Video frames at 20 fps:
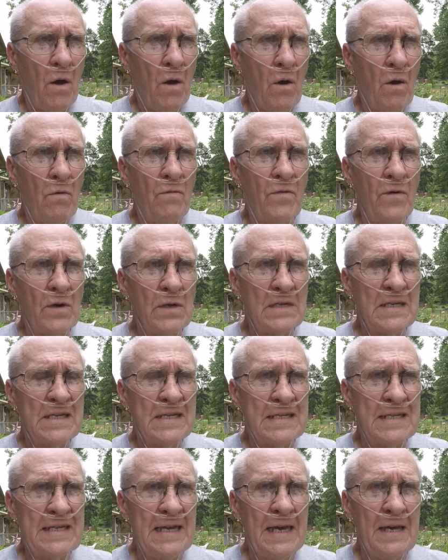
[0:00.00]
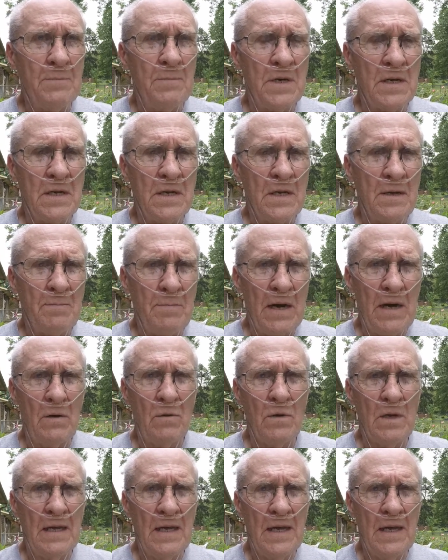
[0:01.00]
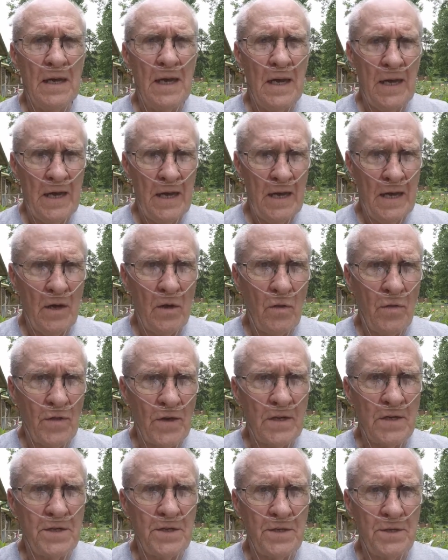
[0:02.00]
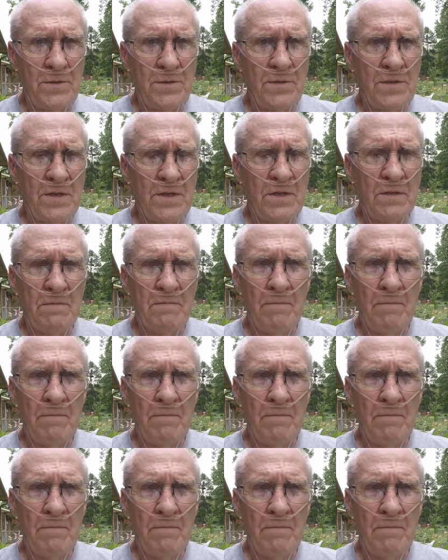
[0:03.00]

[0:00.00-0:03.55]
over a statement about health issues.